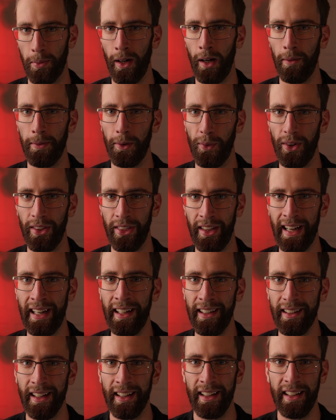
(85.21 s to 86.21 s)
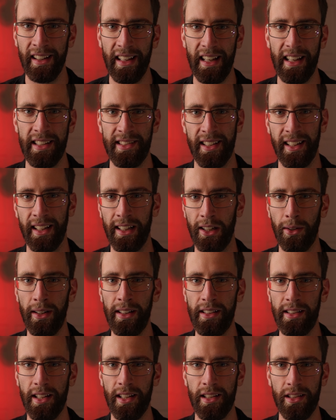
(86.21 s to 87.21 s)
problem with that is it
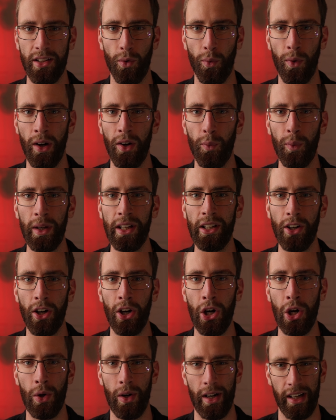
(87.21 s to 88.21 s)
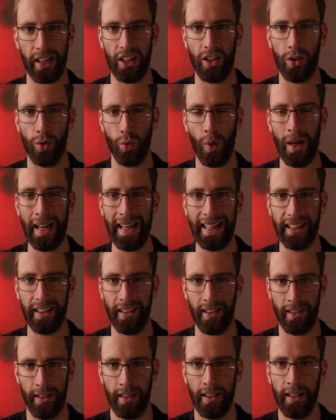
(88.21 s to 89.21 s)
increases what we call
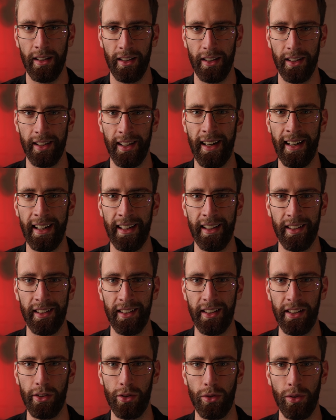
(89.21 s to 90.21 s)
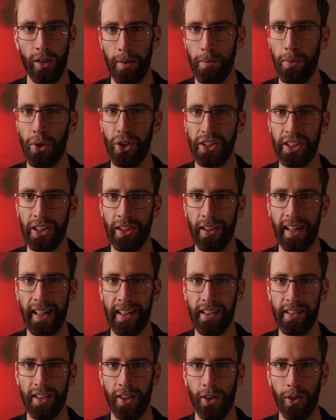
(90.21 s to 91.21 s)
grain the higher you push your
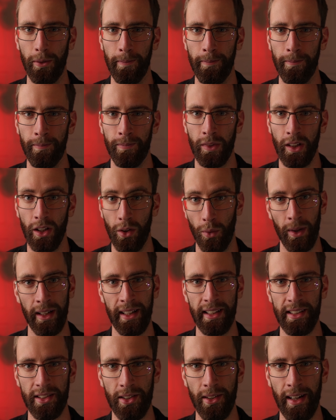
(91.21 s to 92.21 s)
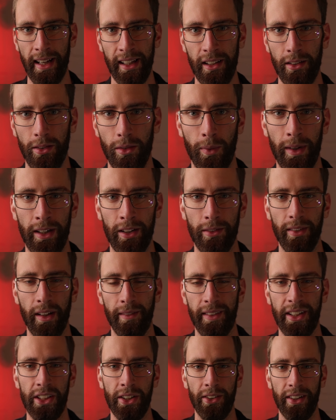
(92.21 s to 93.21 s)
ISO. What is grain? Well,
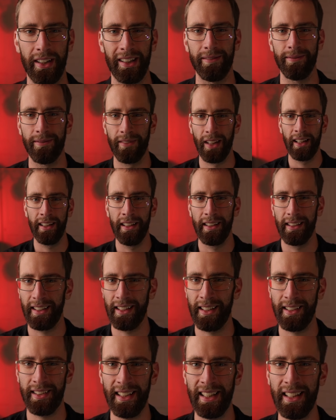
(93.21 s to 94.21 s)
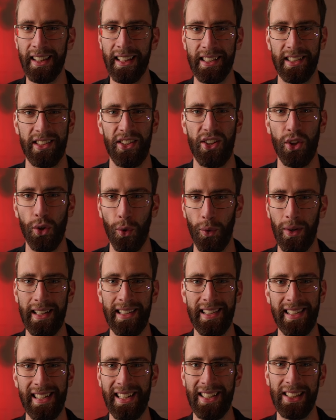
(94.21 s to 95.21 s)
let me show you. You see this
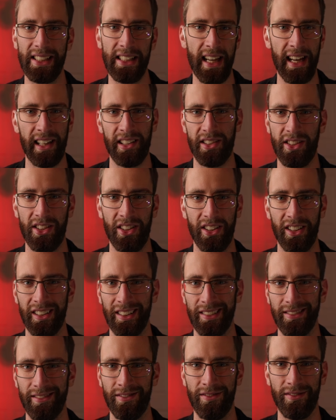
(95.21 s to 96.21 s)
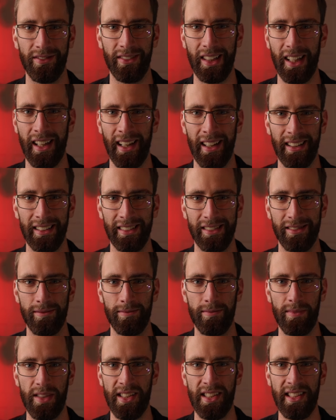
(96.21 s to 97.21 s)
noisy texture, kind of
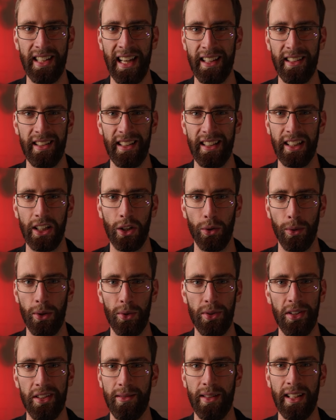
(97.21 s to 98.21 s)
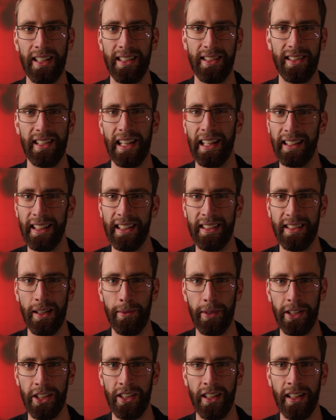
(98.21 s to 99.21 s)
sandy grossness in this
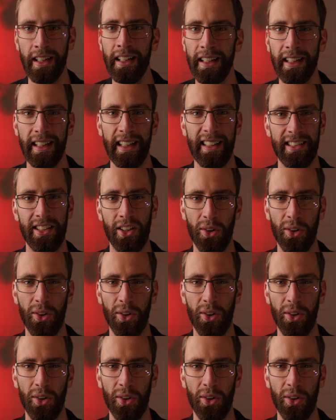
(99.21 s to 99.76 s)
image? It's